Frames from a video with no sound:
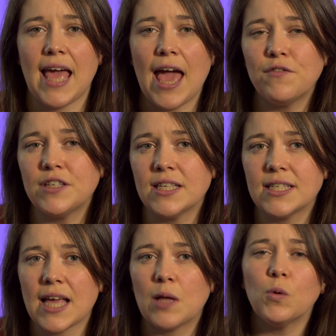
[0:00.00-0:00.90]
the
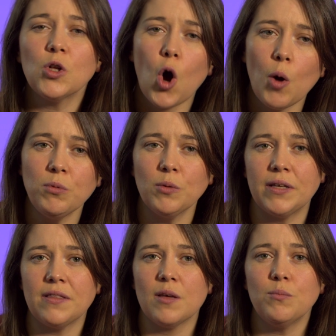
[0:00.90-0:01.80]
evidence and will
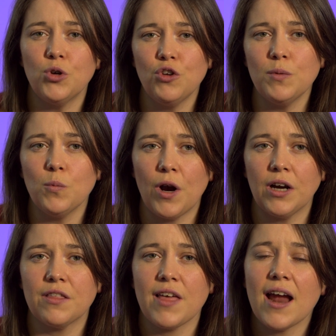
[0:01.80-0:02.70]
complement the improvement
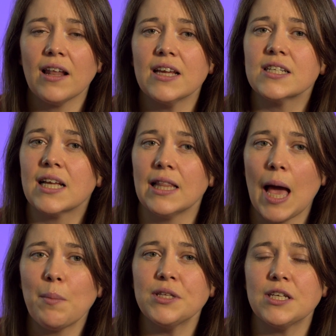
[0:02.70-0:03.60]
work the Early Years
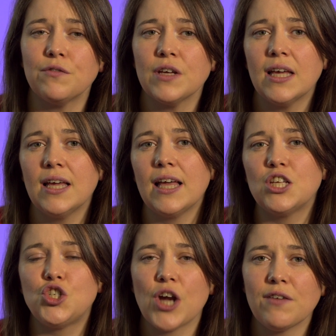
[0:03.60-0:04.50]
Collaborative
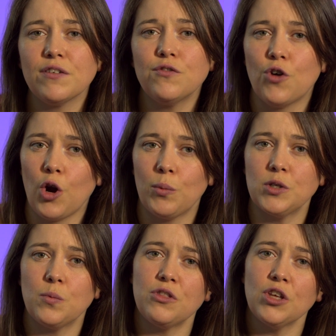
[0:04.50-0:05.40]
is driving
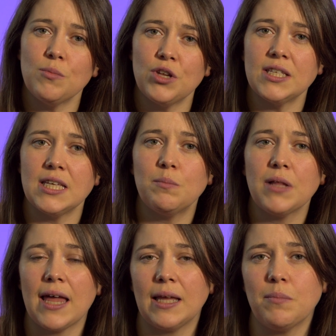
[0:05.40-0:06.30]
forward with community
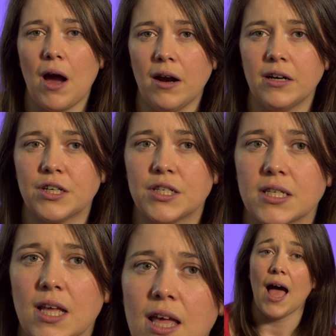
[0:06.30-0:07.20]
planning
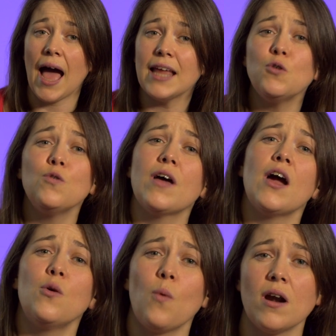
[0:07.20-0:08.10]
partners. I know that
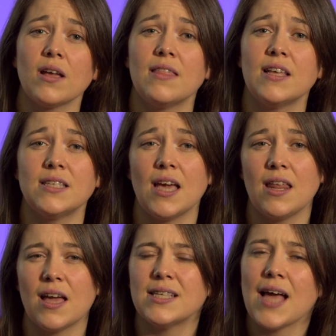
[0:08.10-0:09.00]
our work in this
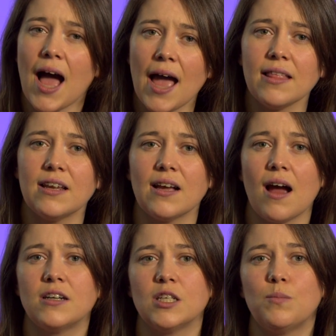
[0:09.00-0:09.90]
area is highly
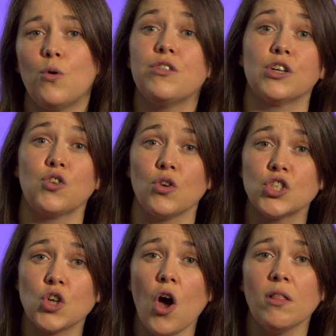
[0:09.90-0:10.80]
regarded both across
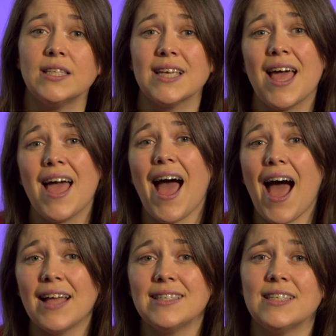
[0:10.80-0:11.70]
Scotland and